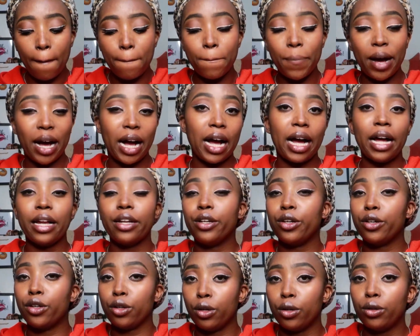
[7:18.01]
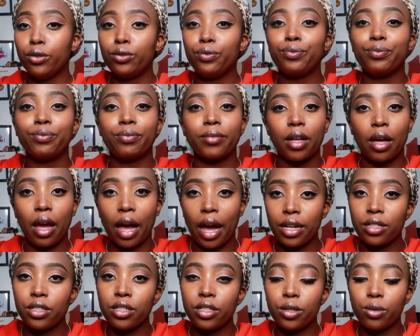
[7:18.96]
But you know,
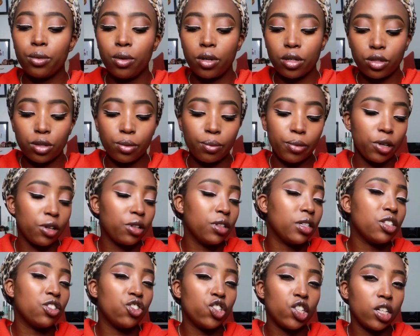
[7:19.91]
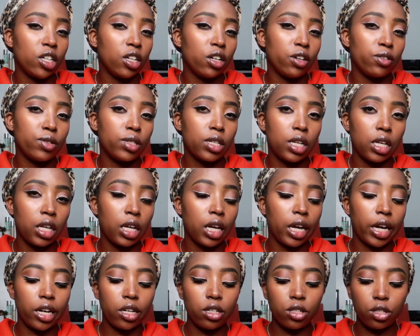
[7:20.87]
I still want to be on this journey of
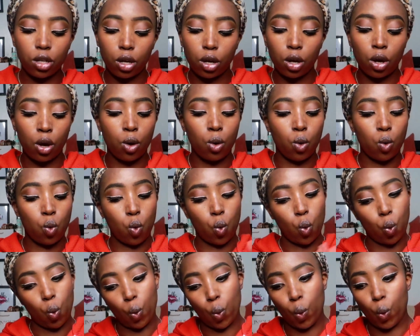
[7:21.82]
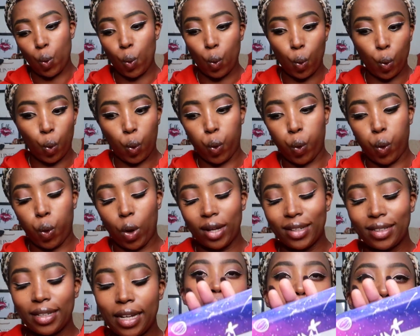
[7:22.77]
skincare. So
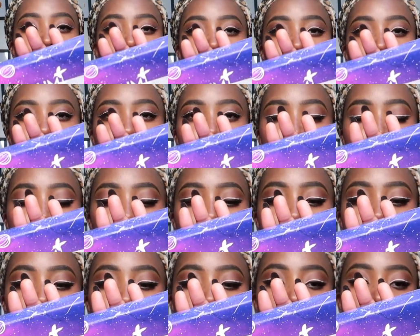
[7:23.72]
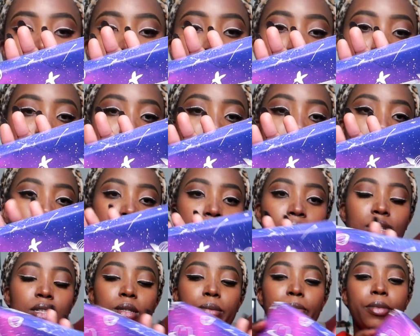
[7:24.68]
this is the box they
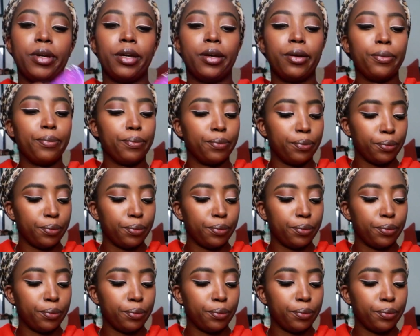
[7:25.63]
sent me.